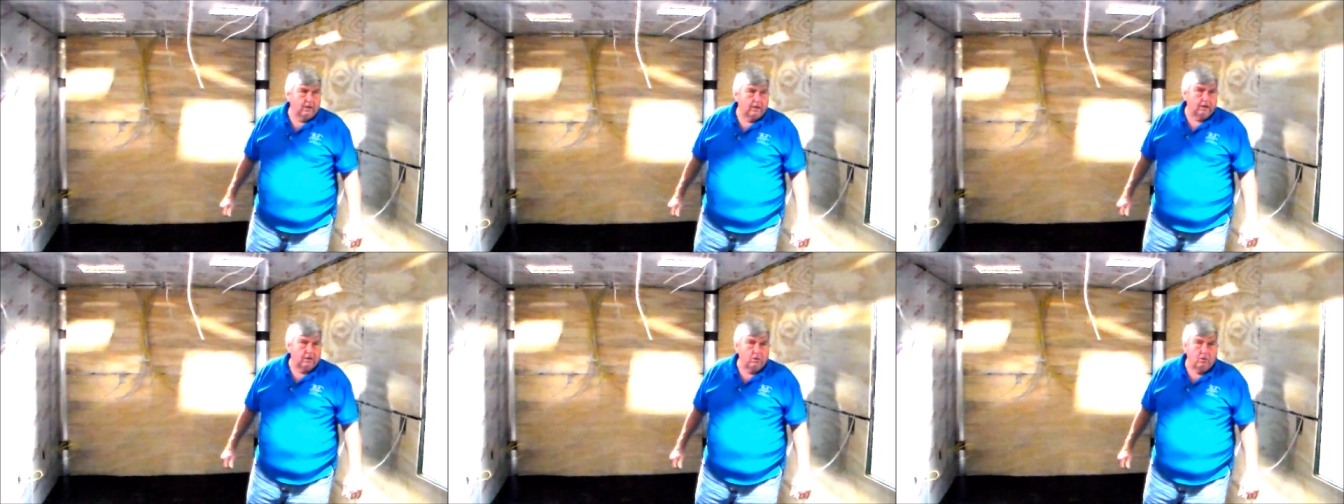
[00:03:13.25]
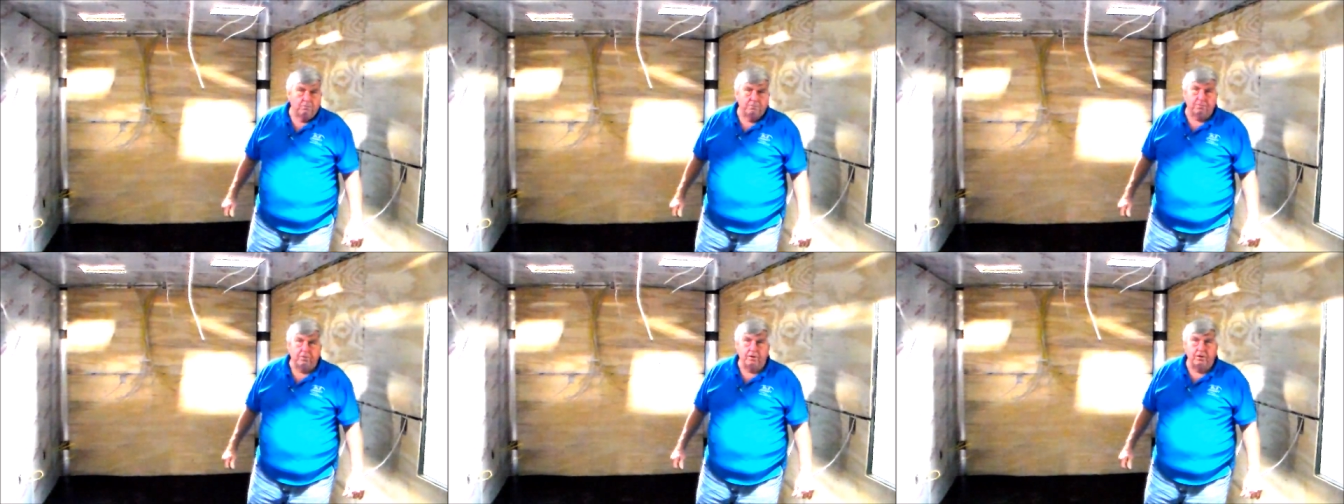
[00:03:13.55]
And
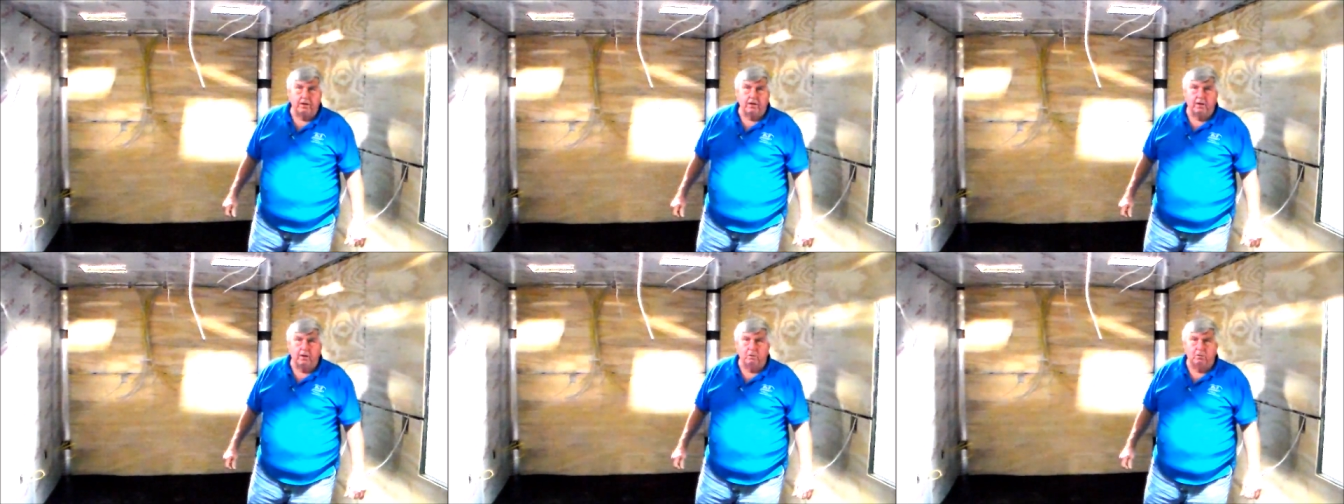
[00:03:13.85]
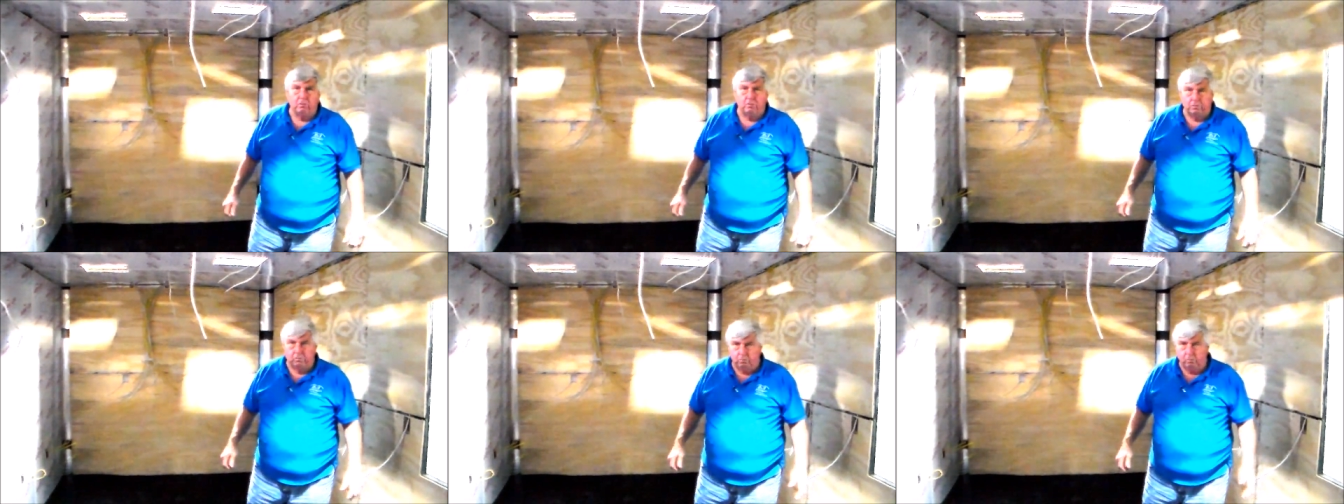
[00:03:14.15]
hopefully
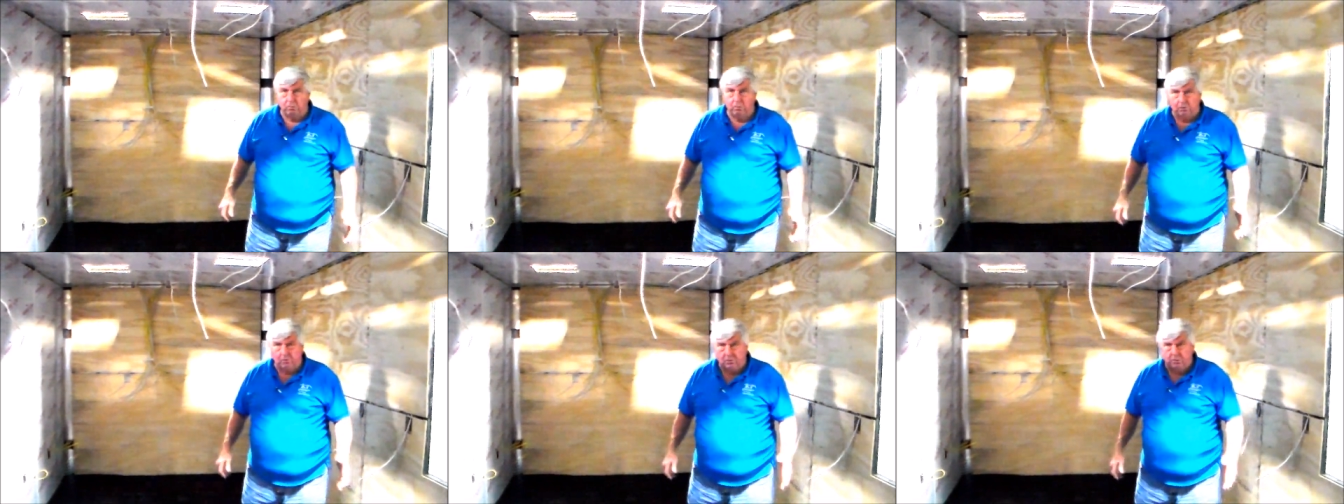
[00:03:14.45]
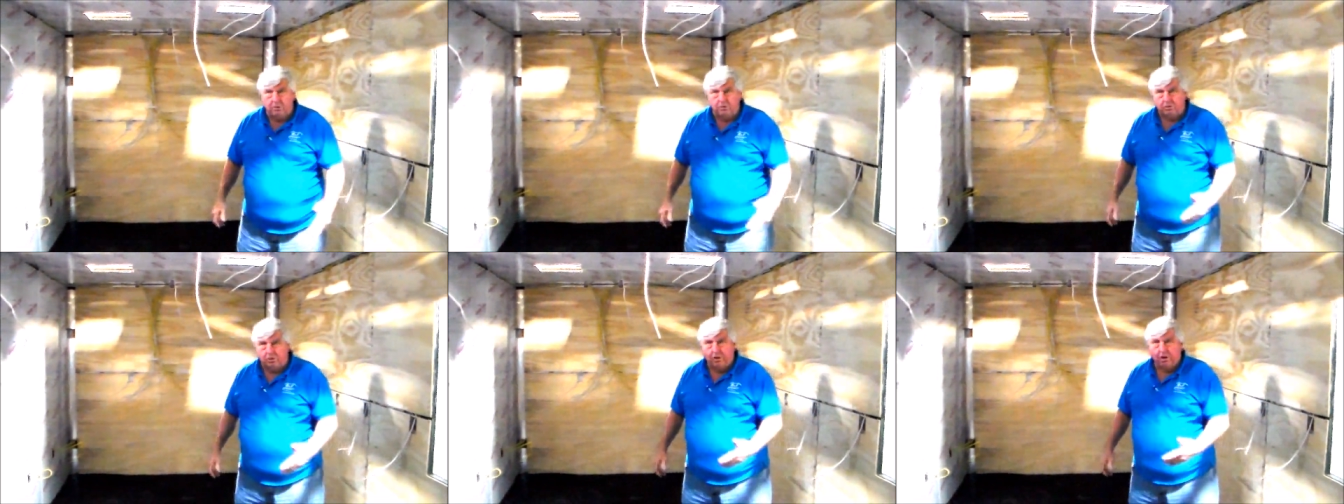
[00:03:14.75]
uh, we'll
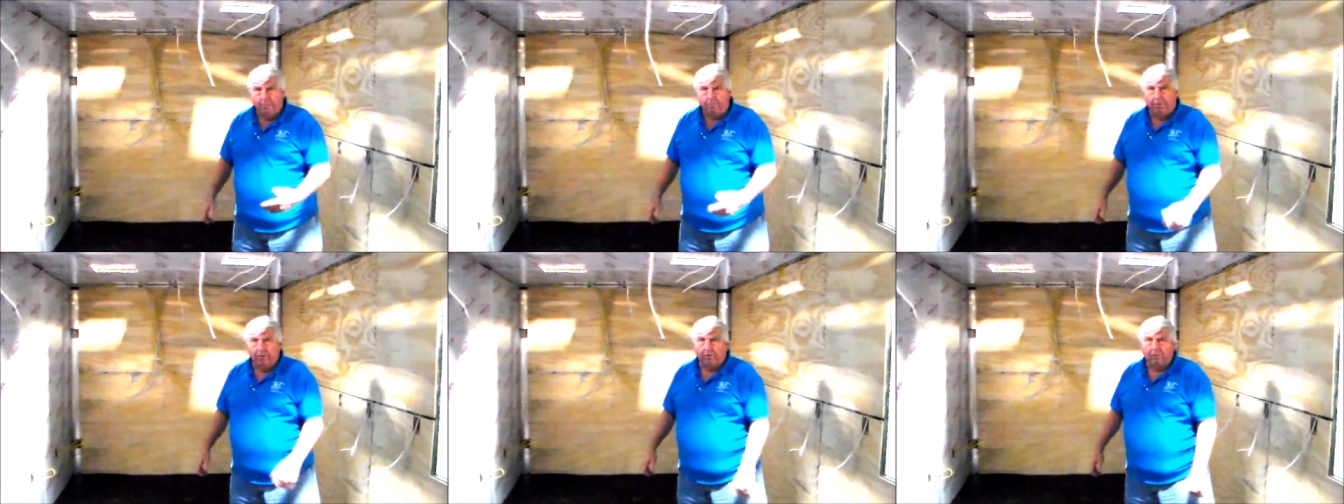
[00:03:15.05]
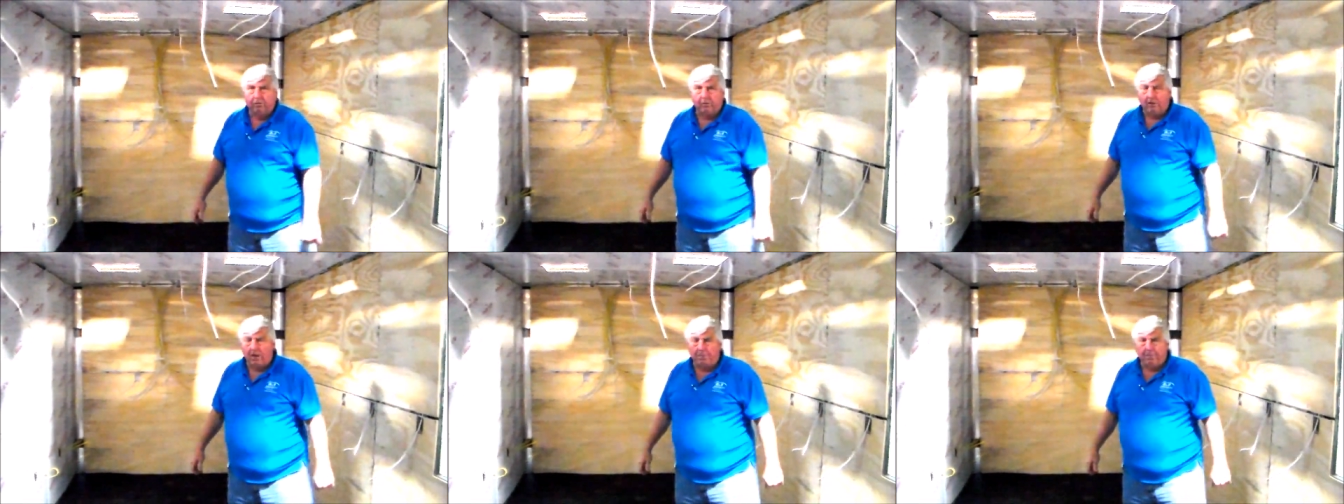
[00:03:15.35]
do this a
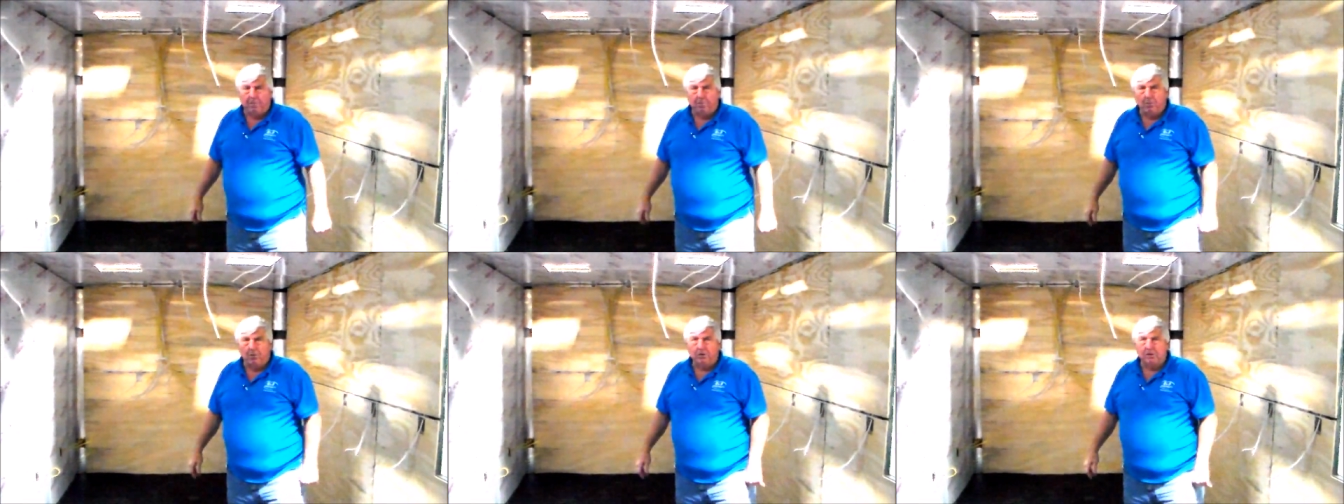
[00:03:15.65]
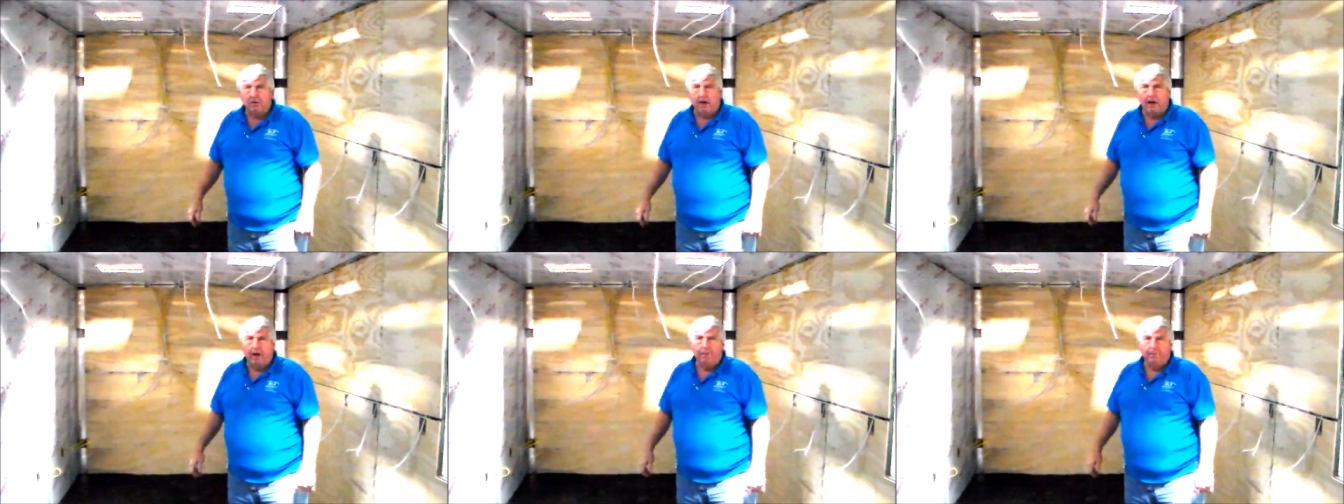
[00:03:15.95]
number, a couple
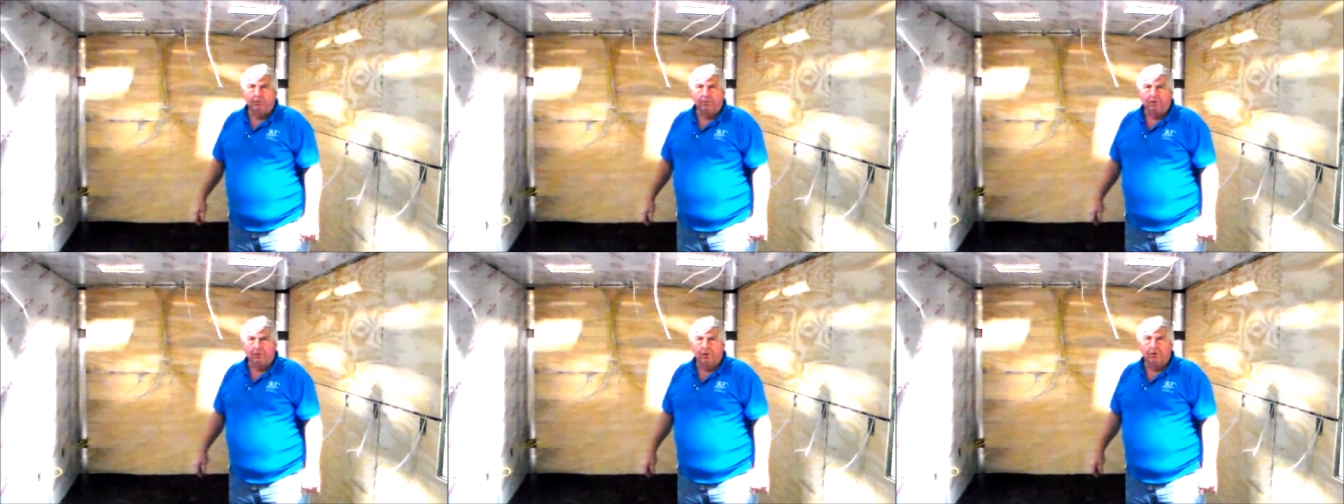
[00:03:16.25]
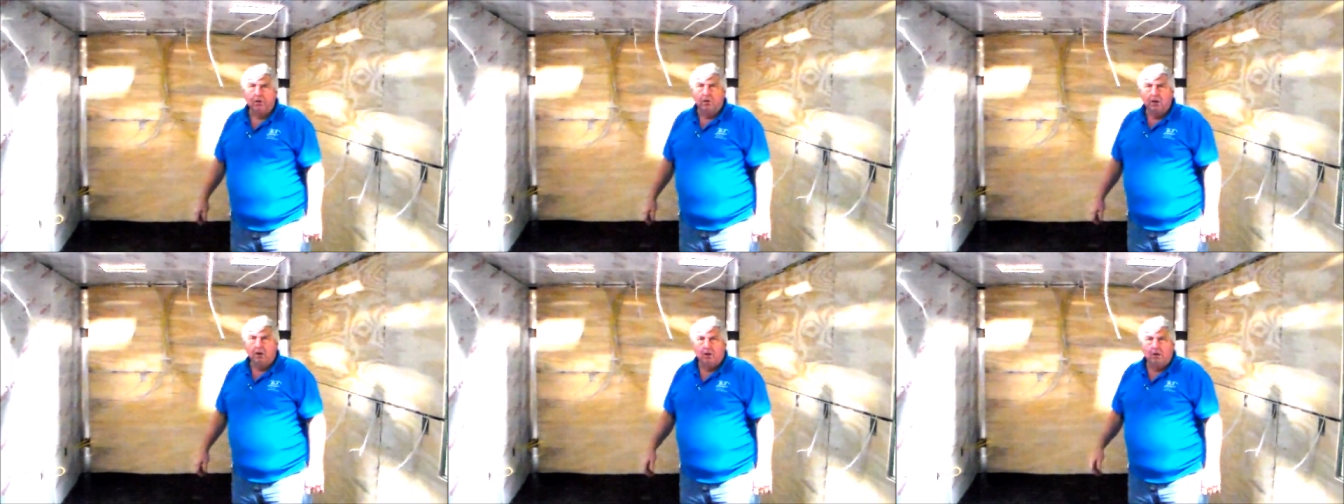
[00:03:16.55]
more times
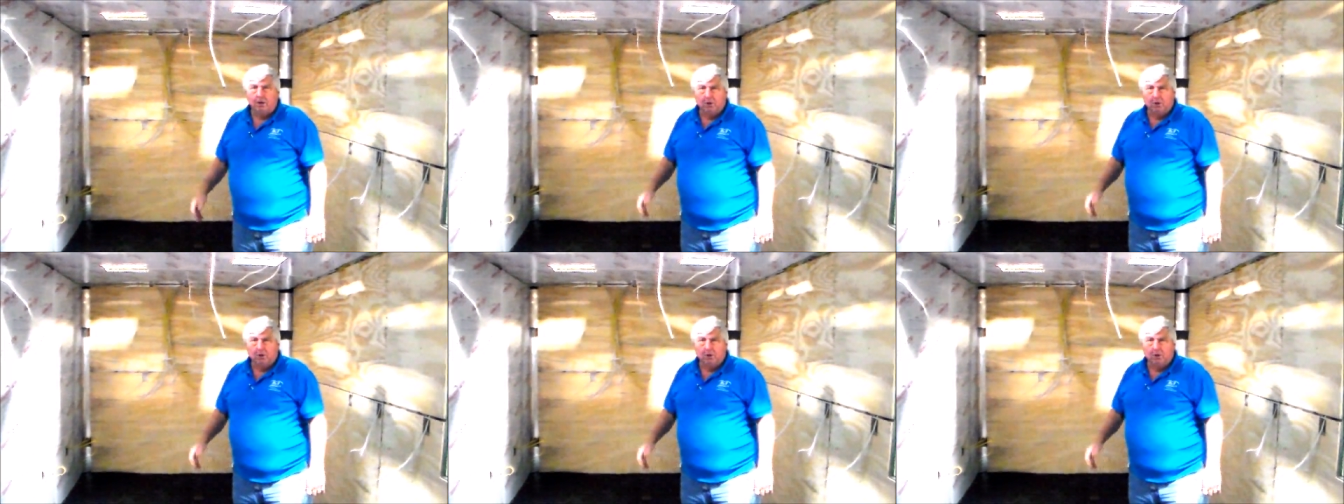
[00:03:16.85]
and